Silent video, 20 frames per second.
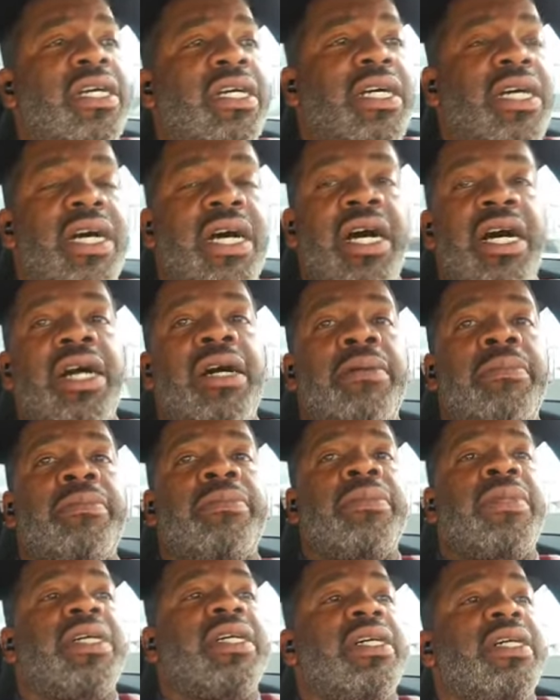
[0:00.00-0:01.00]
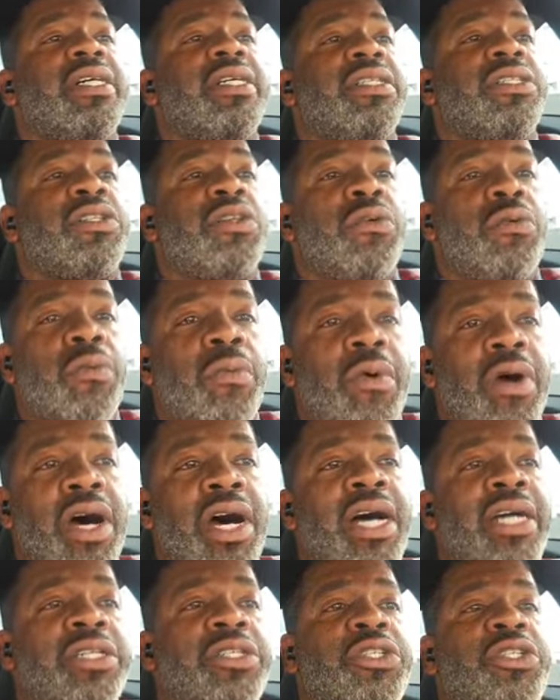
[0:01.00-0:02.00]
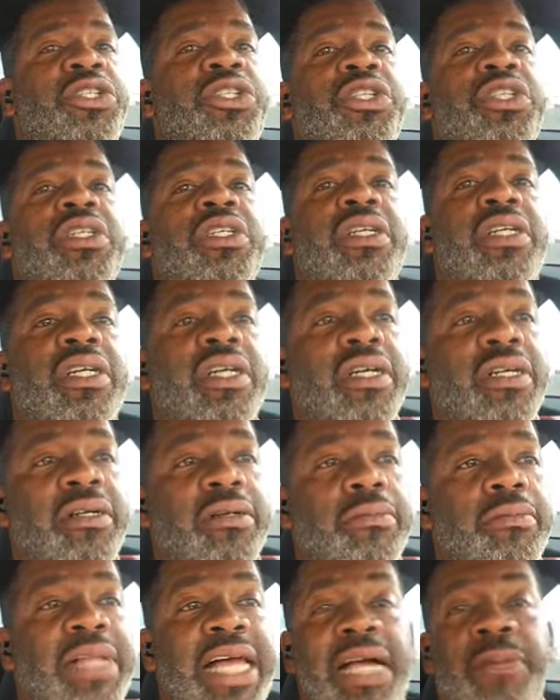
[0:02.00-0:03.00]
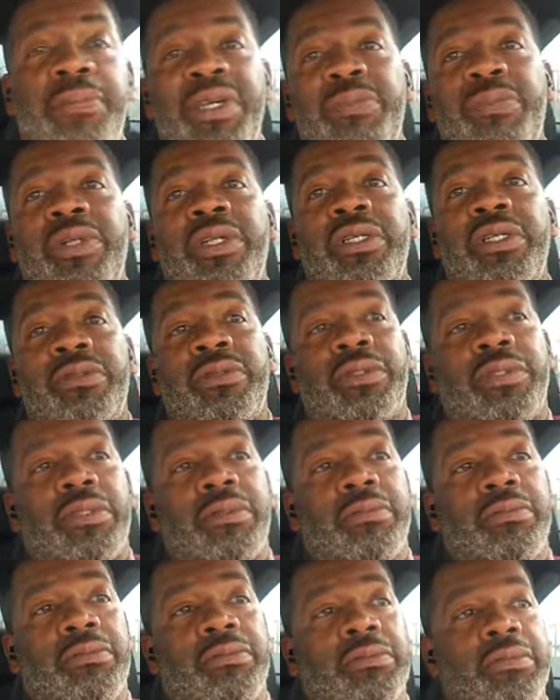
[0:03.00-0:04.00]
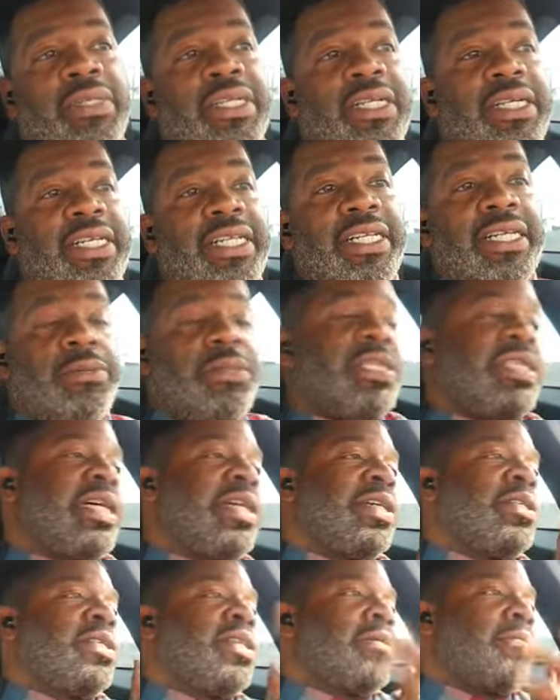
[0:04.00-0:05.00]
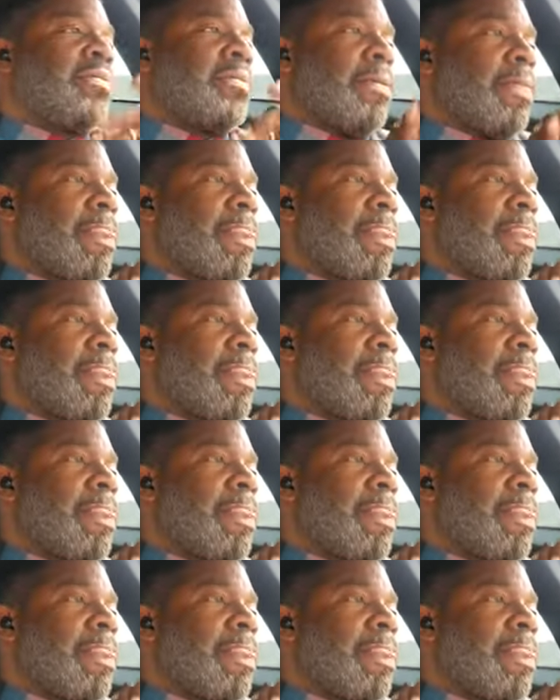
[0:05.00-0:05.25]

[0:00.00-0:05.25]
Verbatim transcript: come to watch black people lose. Let me tell you something.